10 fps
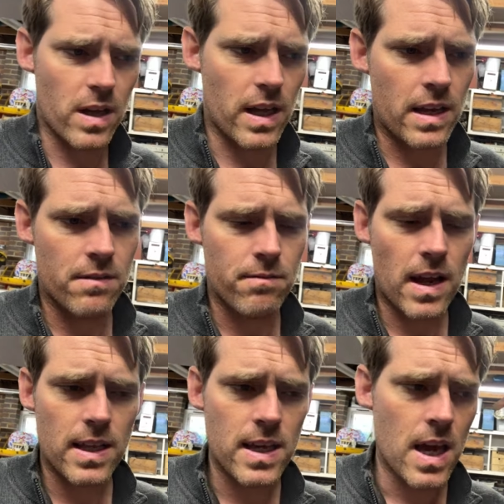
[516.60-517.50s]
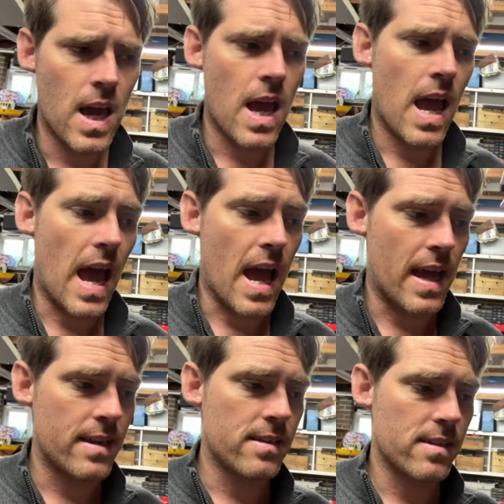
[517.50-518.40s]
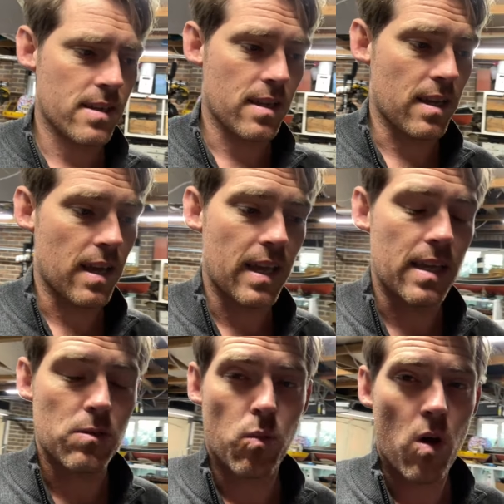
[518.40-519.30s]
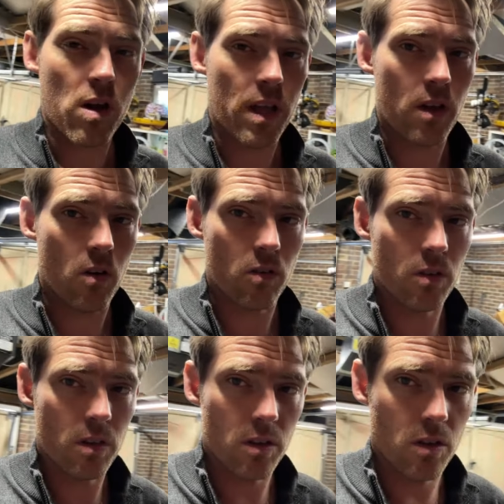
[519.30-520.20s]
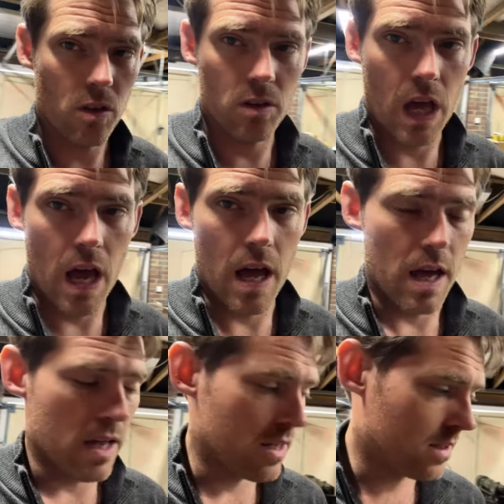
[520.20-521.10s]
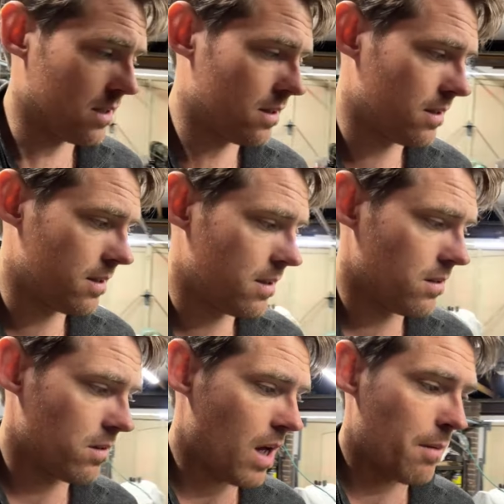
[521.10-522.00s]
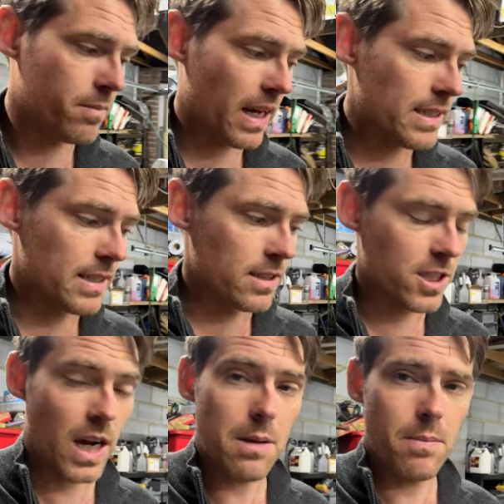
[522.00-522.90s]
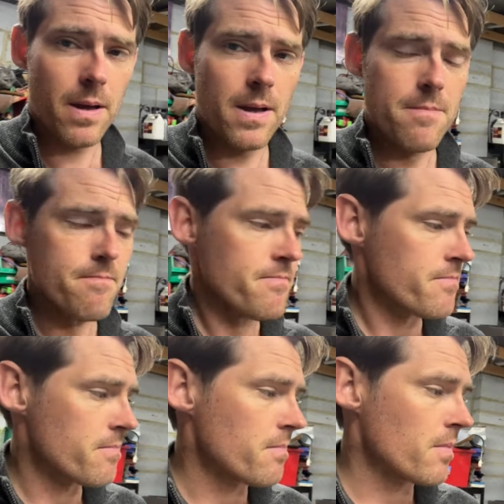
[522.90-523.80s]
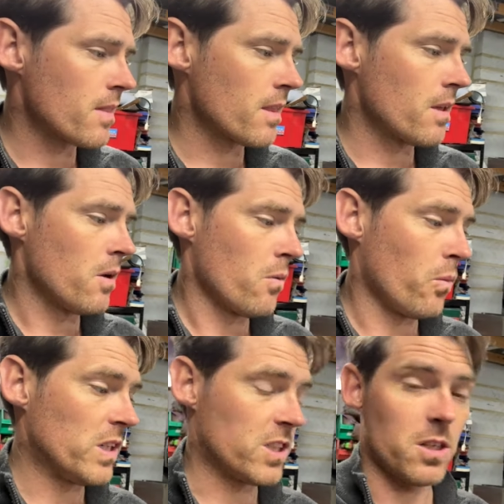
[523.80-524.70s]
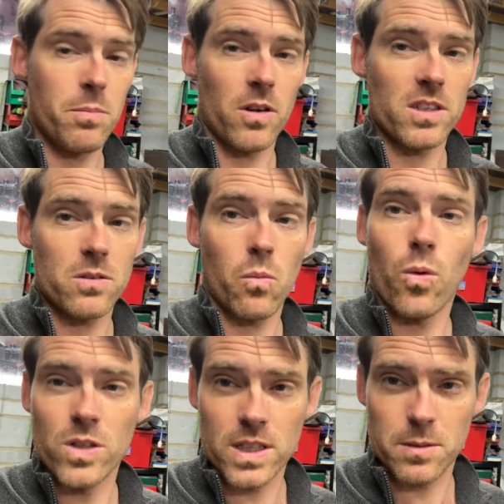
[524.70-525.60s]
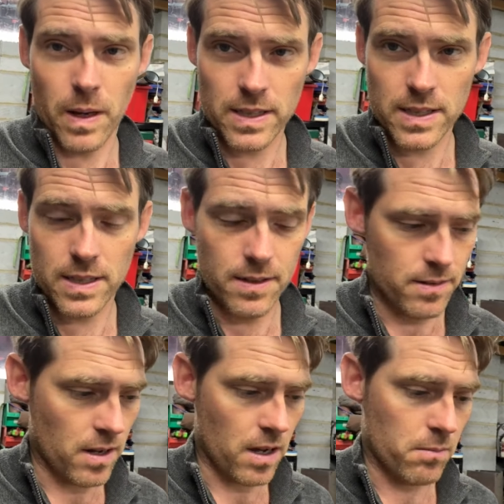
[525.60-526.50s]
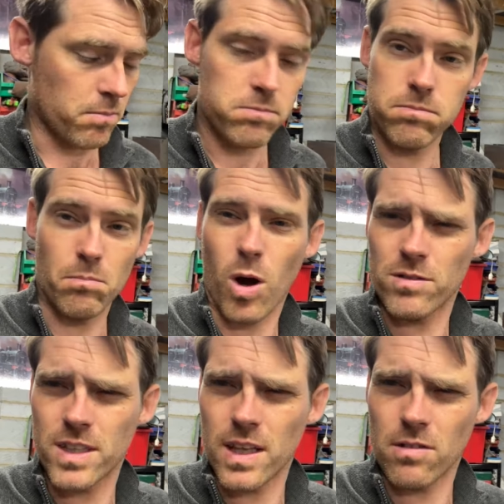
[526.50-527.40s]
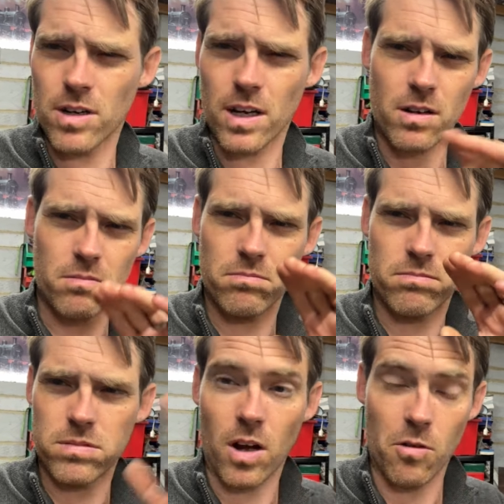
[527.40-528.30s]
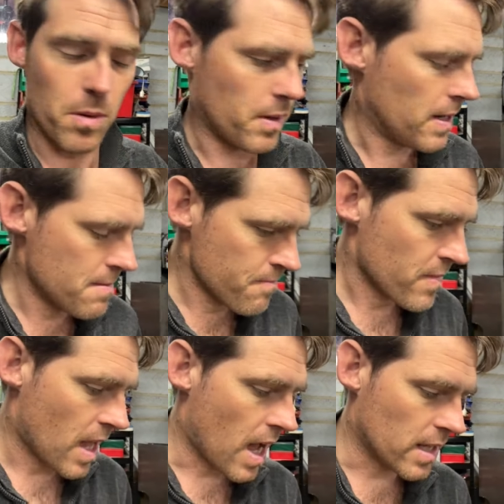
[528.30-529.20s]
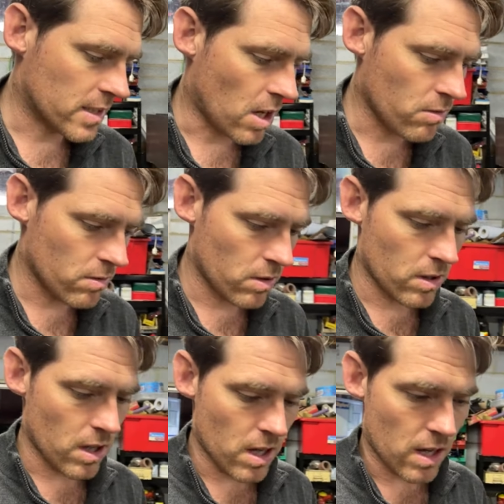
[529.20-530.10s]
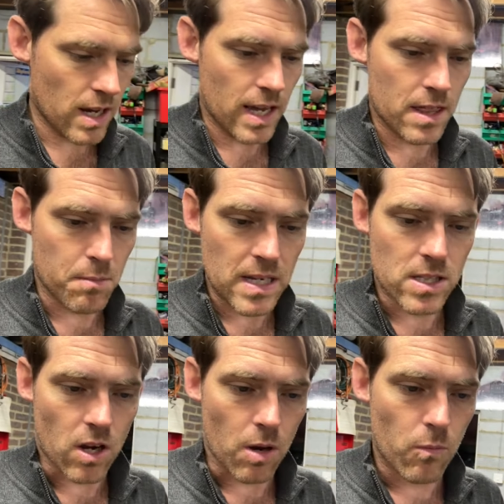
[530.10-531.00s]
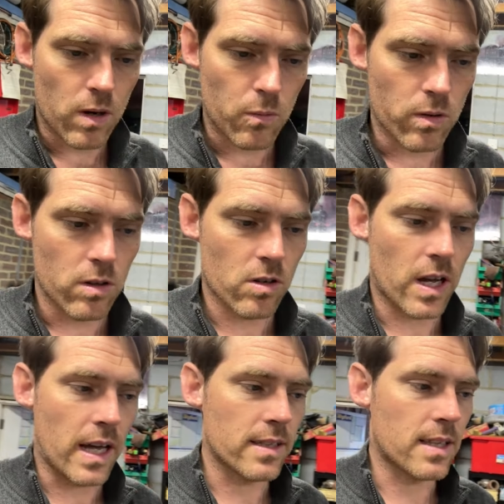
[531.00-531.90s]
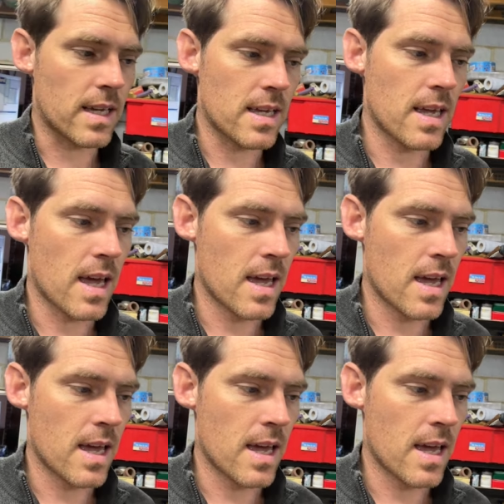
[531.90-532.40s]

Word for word: at Endon Valley, and he's working on uh, updating the shape, which to be honest was expected. I might have said that already, I can't remember. Uh, so in the meantime, we will look at the